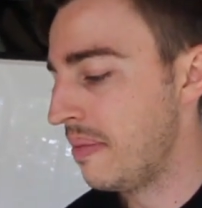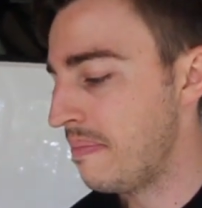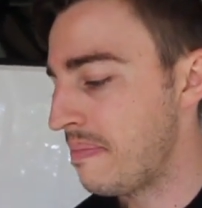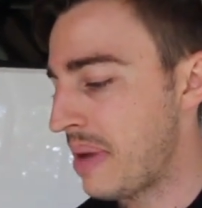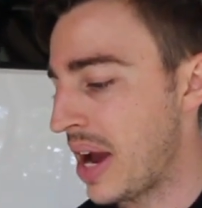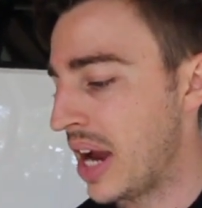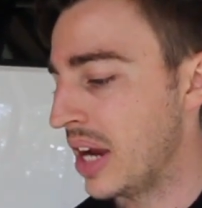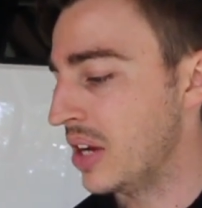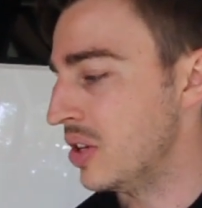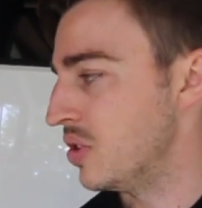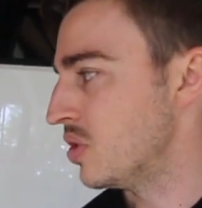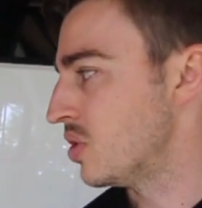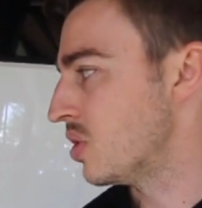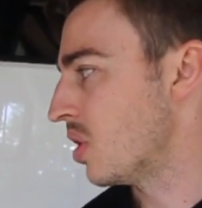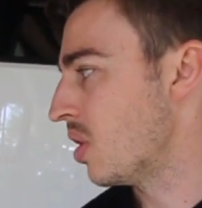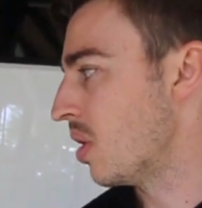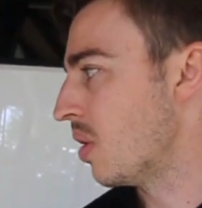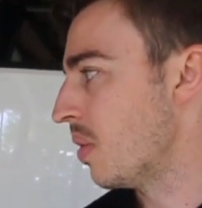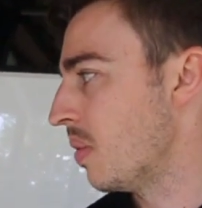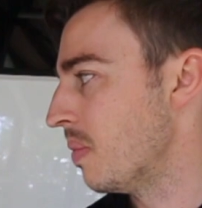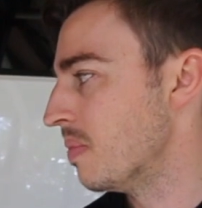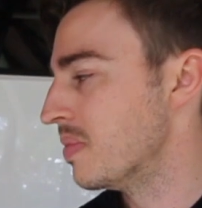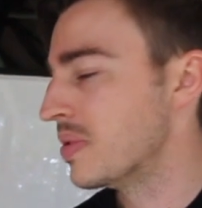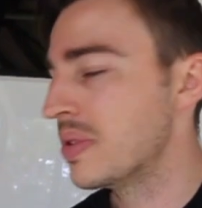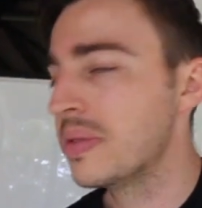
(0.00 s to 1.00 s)
paint
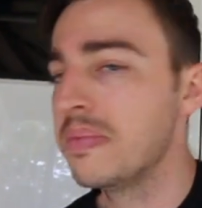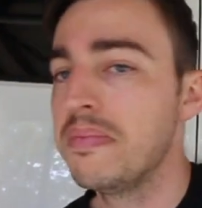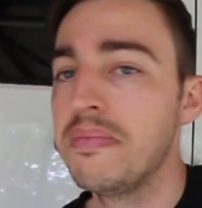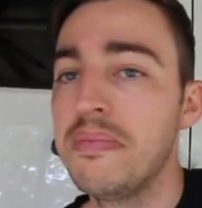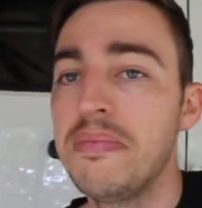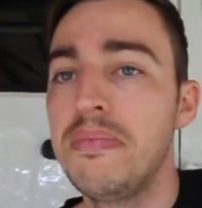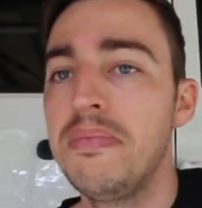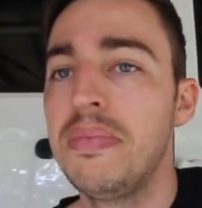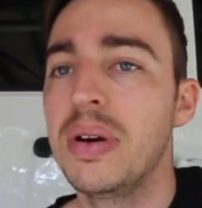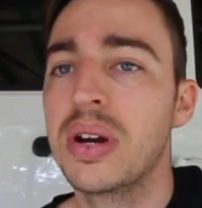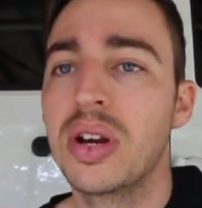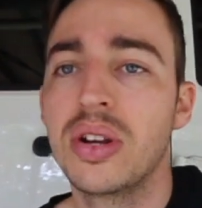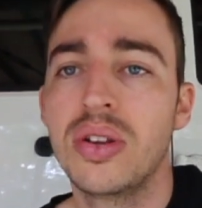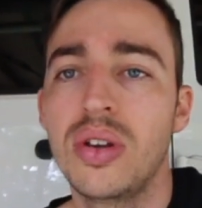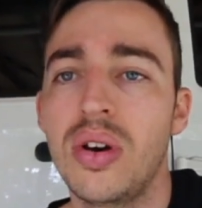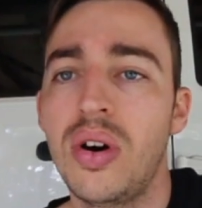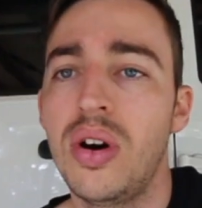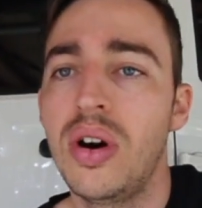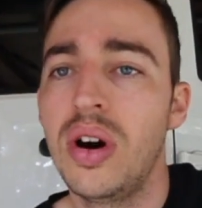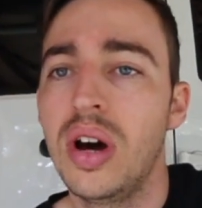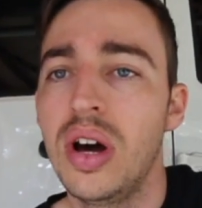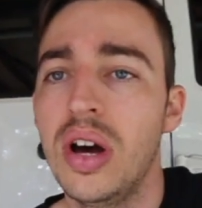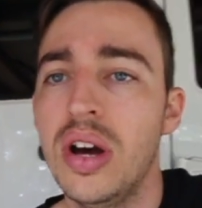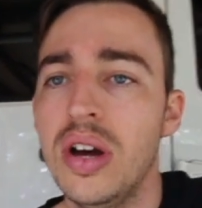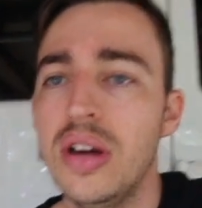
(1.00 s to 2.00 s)
jobs, bigger
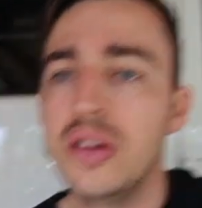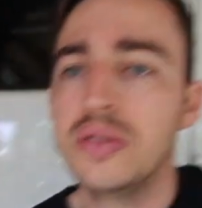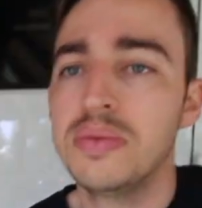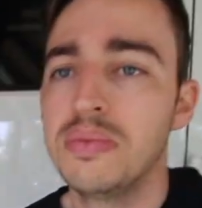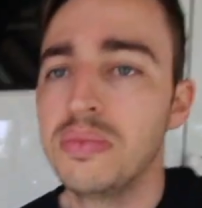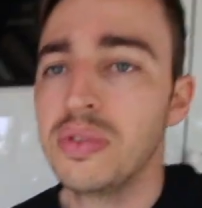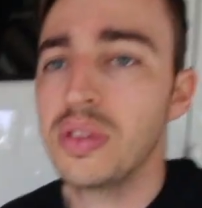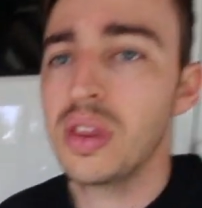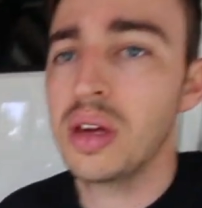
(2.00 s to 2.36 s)
tyres.